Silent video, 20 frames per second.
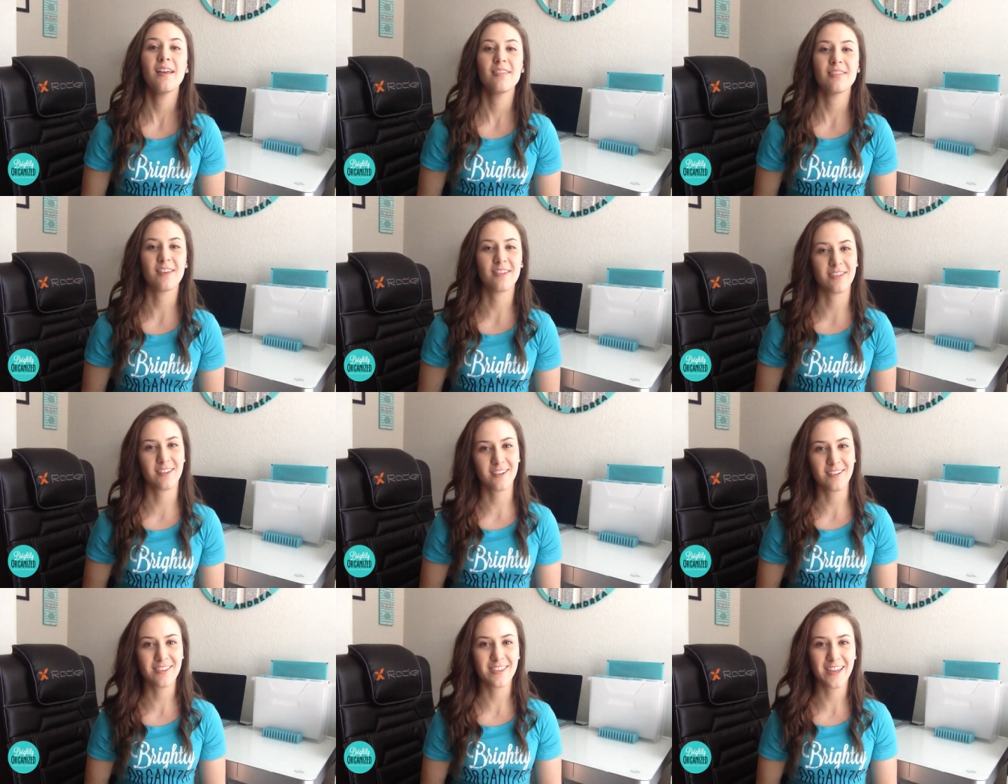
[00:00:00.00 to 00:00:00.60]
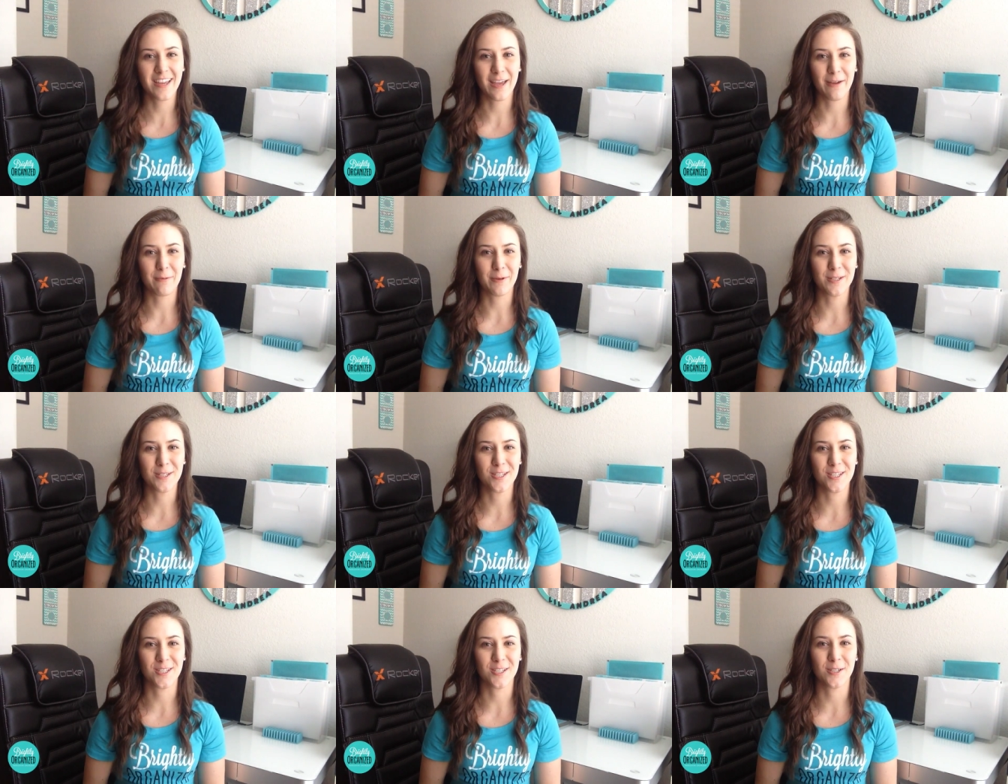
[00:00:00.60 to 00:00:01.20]
The third thing I
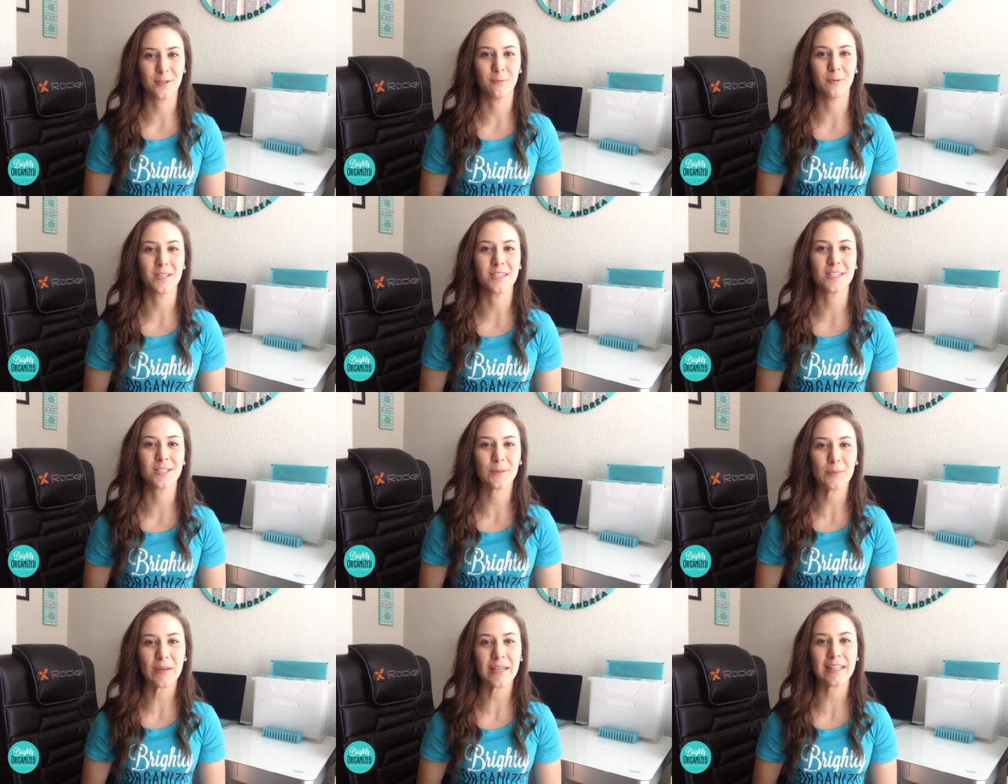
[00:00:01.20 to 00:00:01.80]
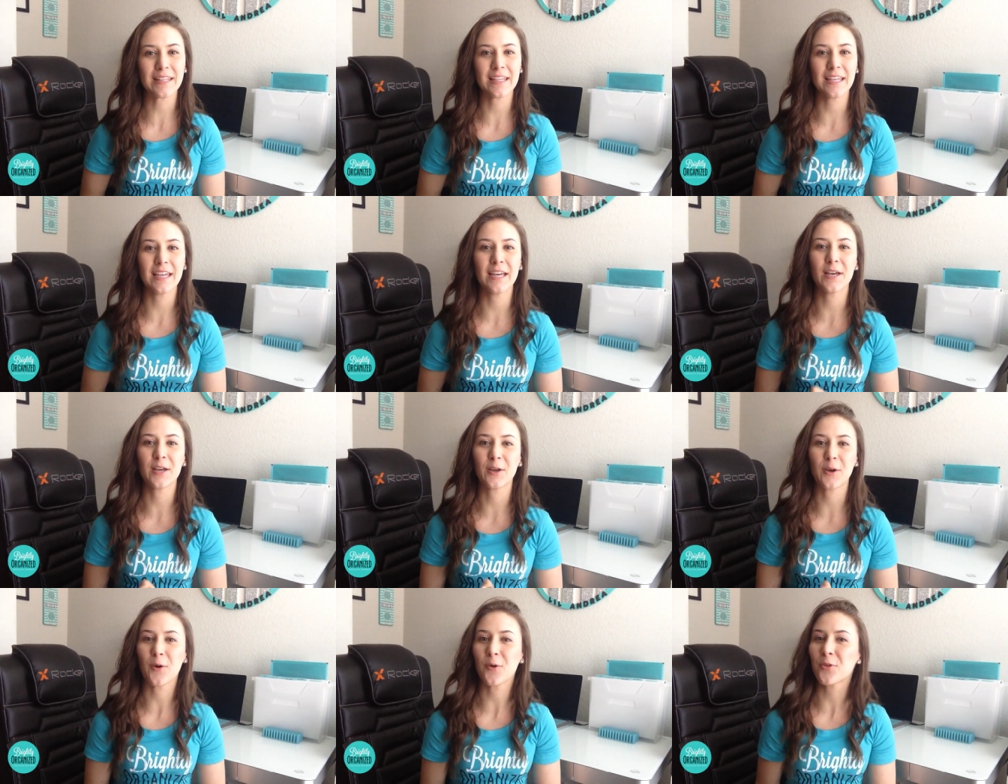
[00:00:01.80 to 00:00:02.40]
wanted to do was quickly
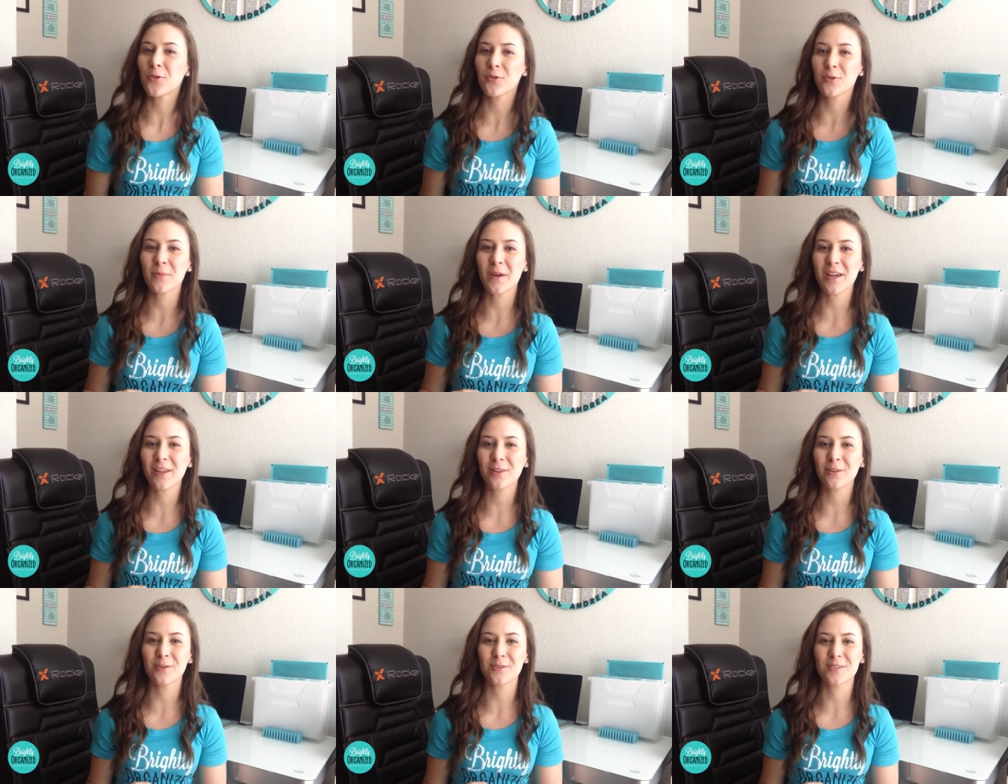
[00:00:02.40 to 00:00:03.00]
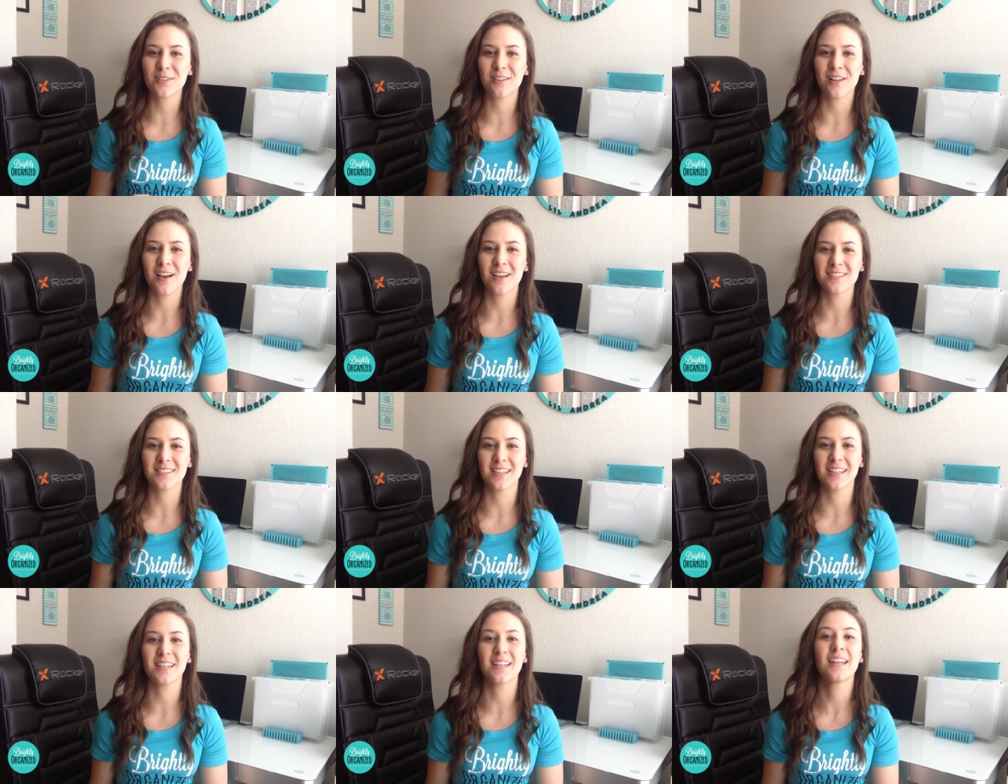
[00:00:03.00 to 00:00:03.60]
go through my clothes
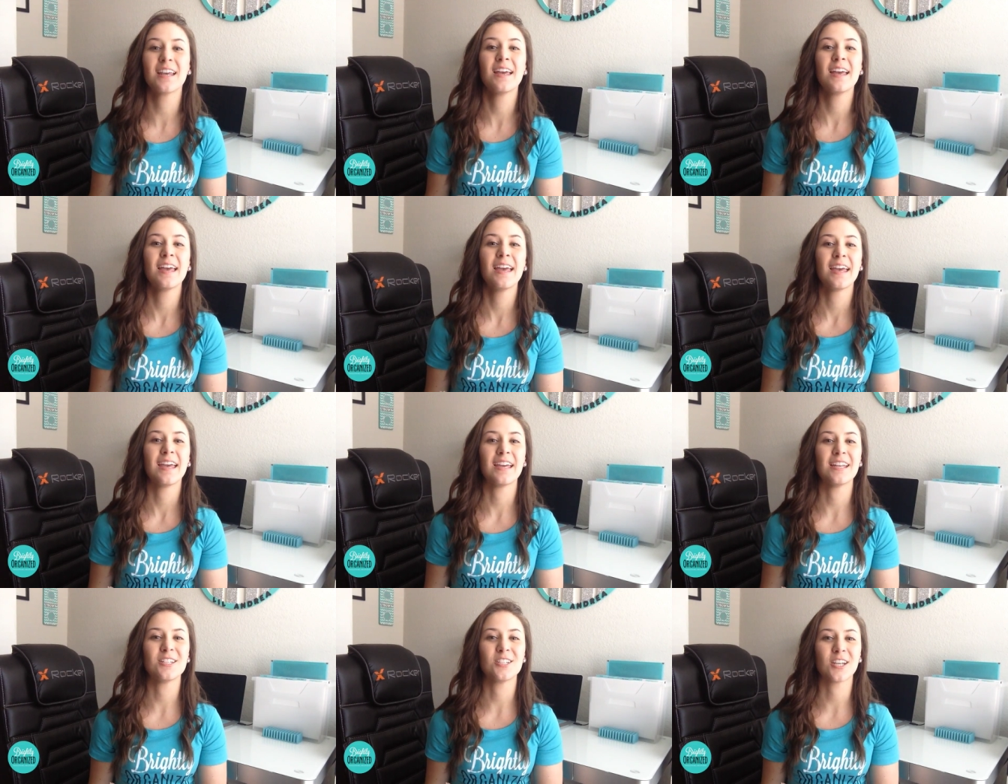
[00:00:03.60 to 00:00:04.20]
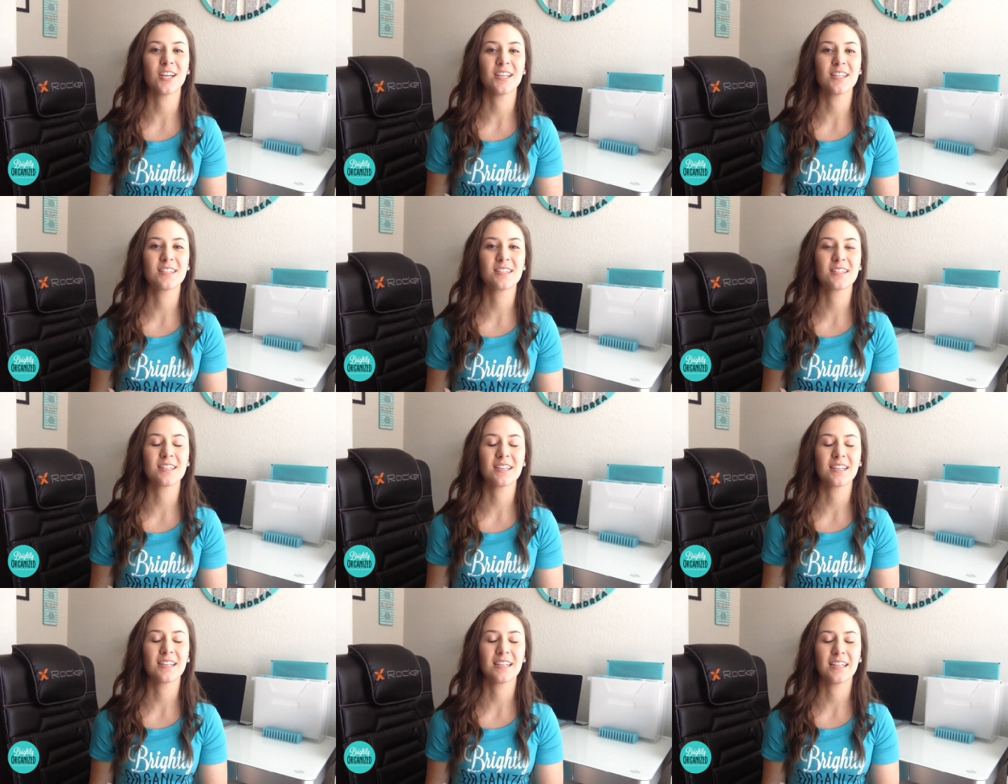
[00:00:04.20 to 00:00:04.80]
closet and just,